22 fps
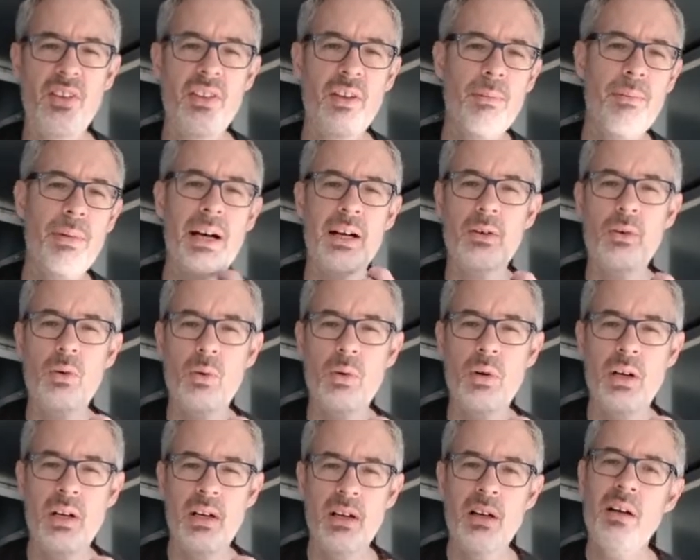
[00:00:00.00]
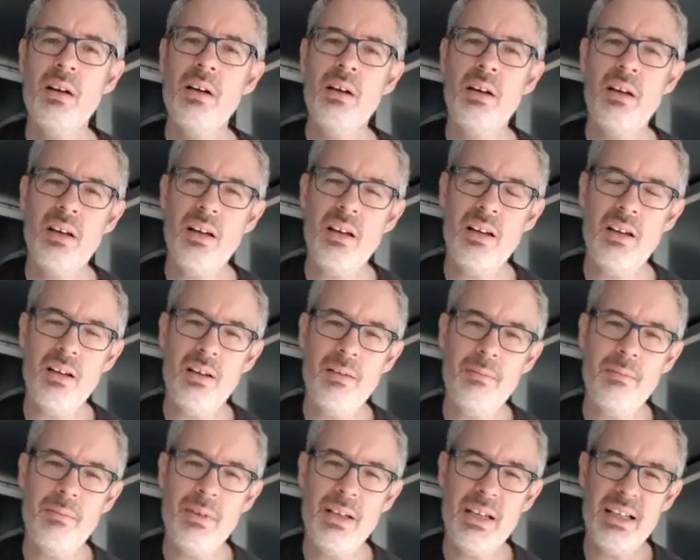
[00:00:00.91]
the buckle,
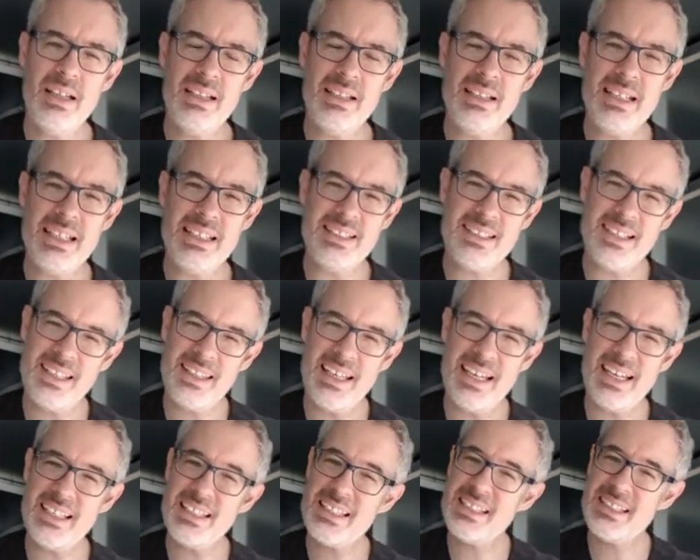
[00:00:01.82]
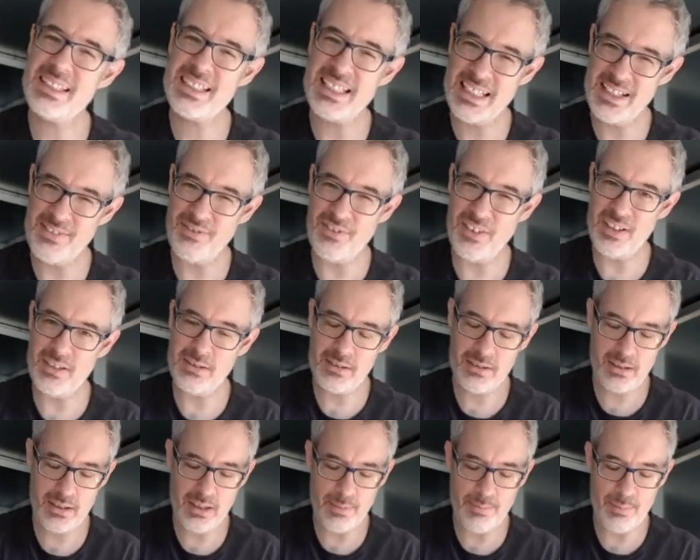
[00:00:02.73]
and they say that it's safer,
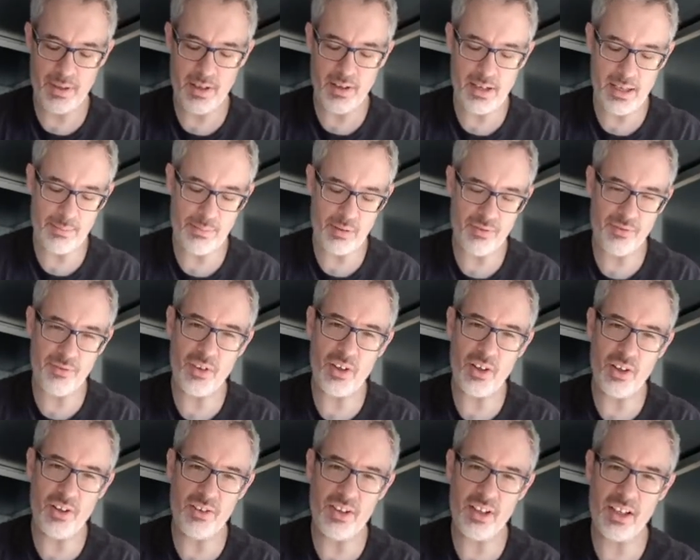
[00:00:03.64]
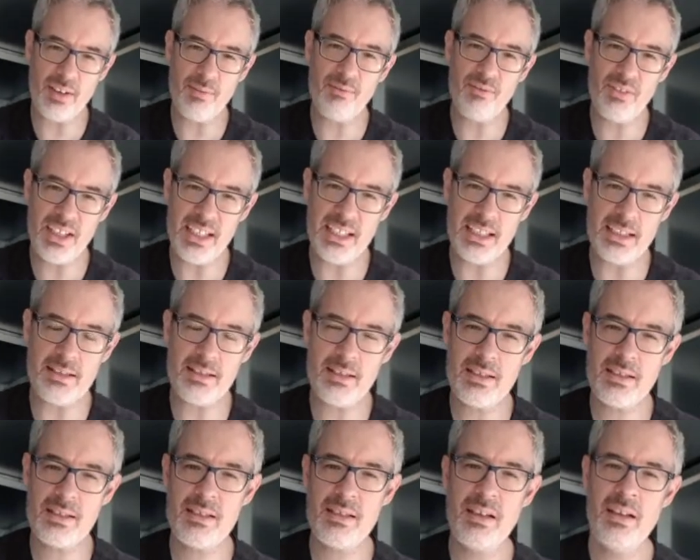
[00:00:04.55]
but I prefer the
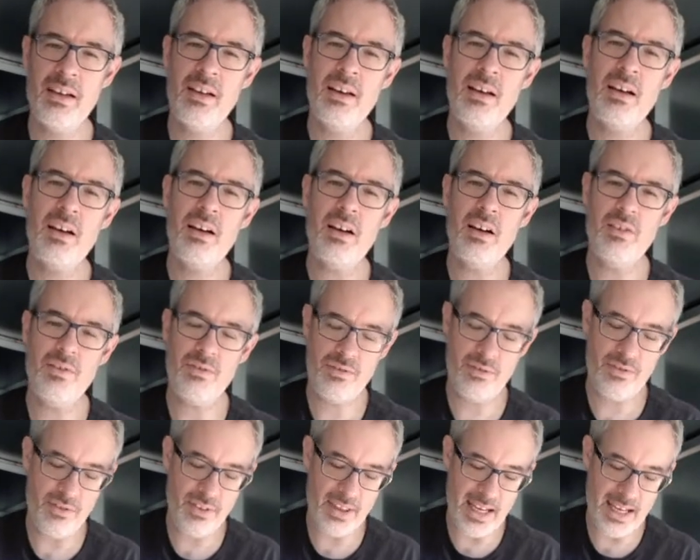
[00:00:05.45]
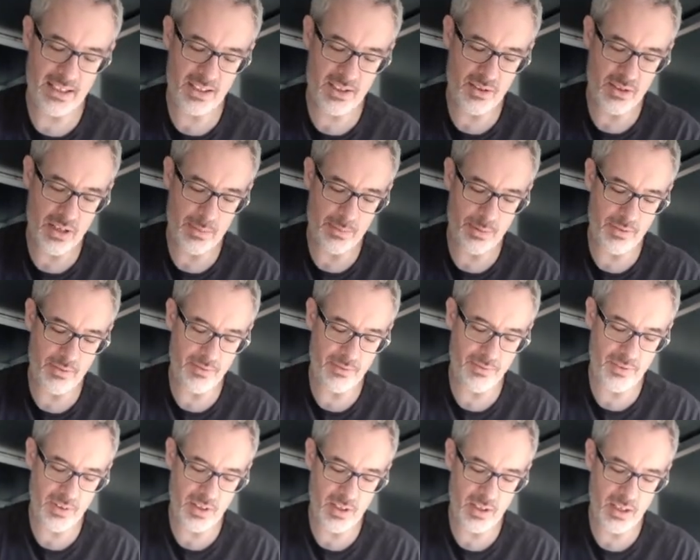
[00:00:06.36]
convenience of that type of
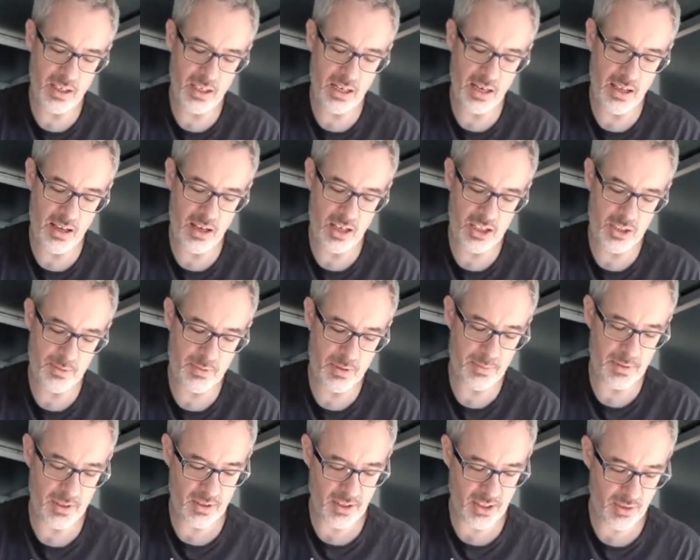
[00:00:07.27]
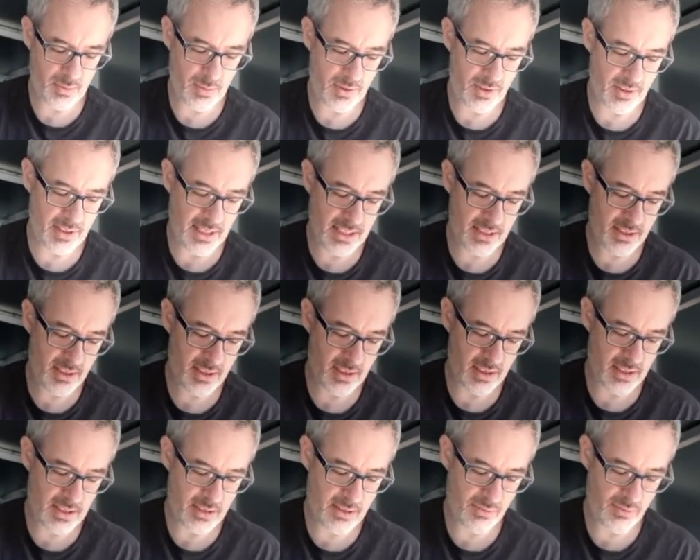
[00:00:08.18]
clasp, to be honest with you. That's
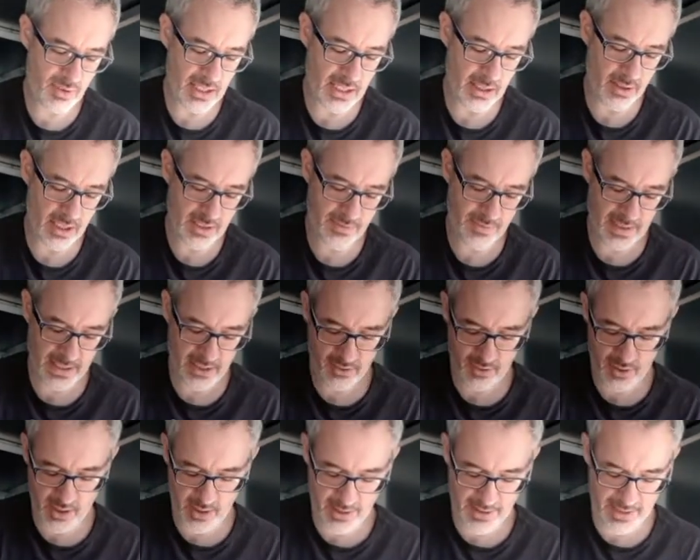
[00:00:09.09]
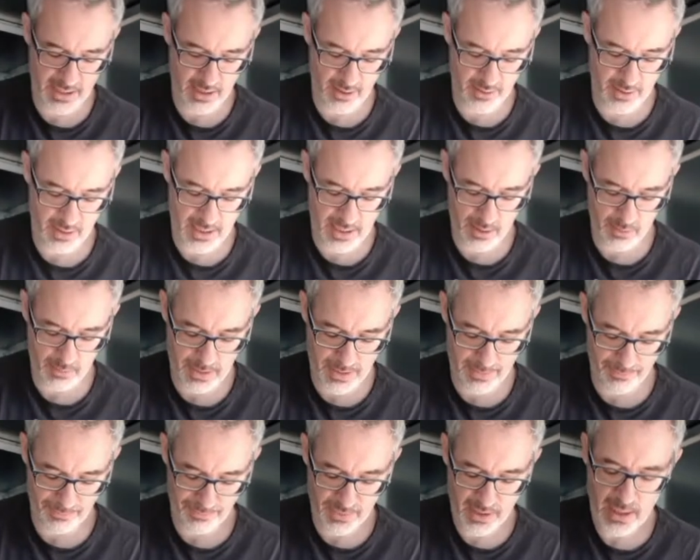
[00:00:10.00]
a really nice feature. I like that on the helmet.
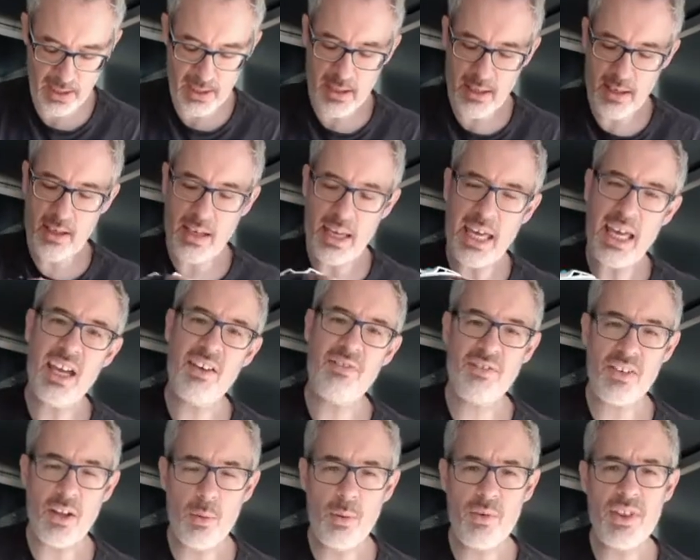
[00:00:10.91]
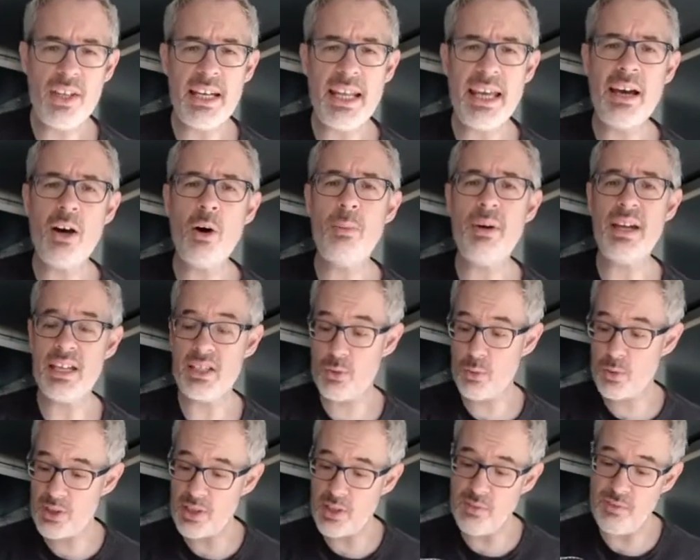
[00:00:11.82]
Airflow within the helmet is
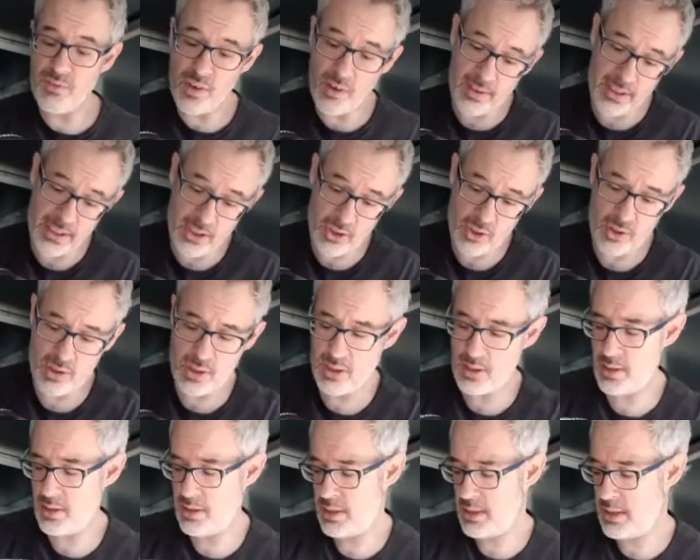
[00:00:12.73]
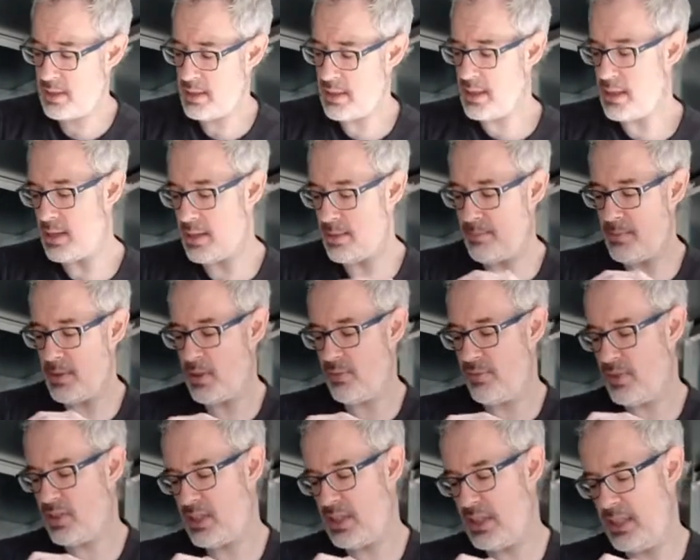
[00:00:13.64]
also very good.
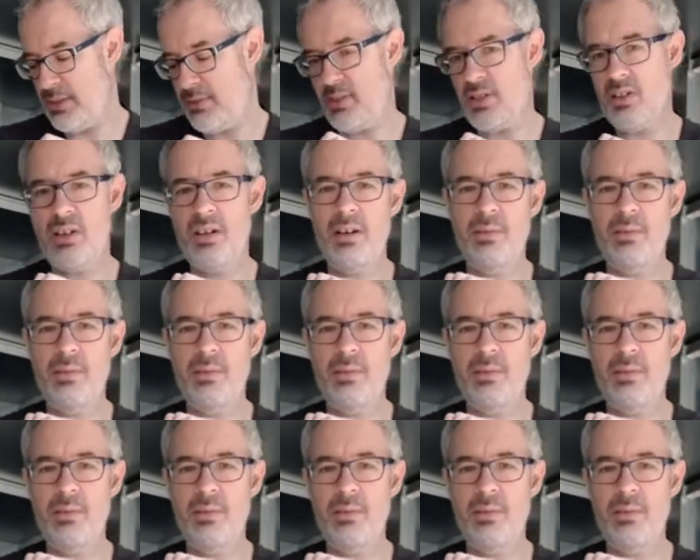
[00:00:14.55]
Obviously you've got,